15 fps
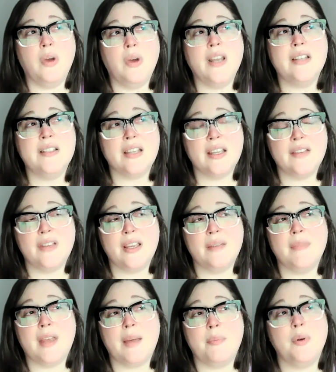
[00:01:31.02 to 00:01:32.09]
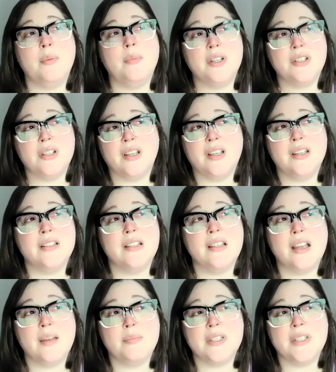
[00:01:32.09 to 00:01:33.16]
I wanted to give him that permission because
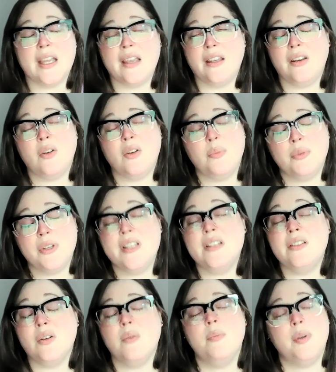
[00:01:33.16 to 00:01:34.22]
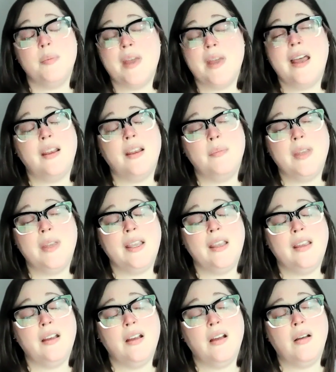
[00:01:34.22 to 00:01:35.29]
he kept saying, you know, please don't be mad at
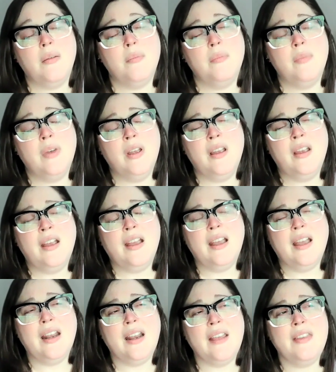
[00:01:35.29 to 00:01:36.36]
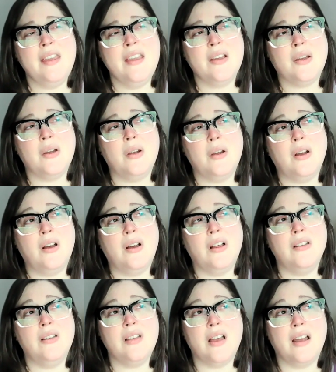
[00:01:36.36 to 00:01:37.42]
me. Um, and I think
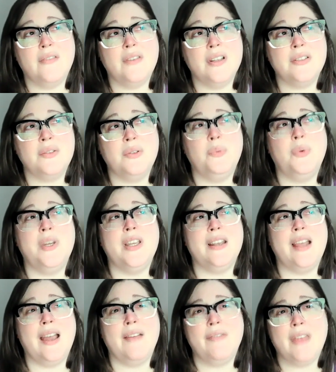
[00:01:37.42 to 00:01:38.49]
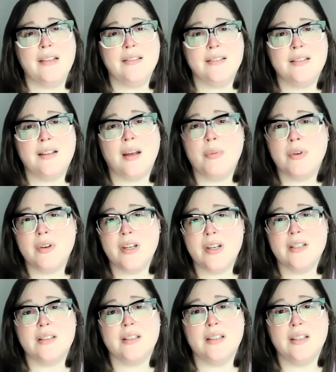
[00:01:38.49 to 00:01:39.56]
a lot of us, we can have that
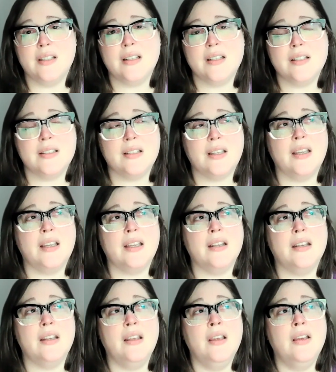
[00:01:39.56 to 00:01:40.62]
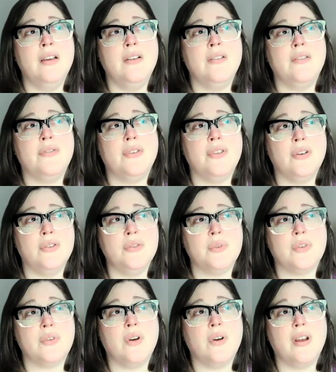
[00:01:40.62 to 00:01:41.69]
stubbornness in us. Like, and for
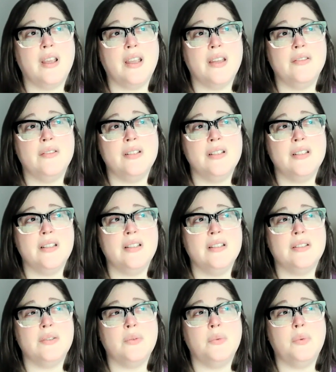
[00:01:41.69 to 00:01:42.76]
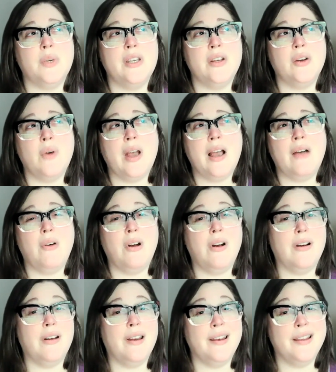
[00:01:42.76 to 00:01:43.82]
those with chronic illnesses, we know how
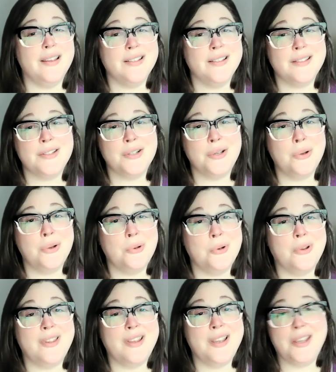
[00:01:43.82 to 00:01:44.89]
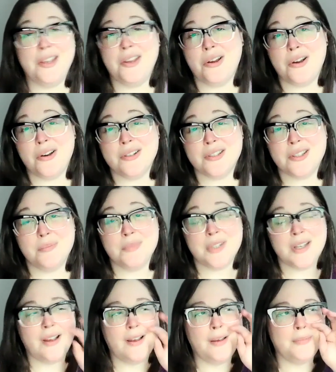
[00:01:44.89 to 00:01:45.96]
hard it is to go to the ER
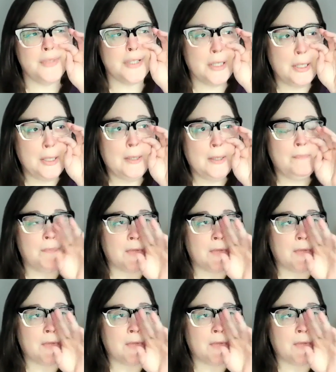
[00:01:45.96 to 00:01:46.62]
sometimes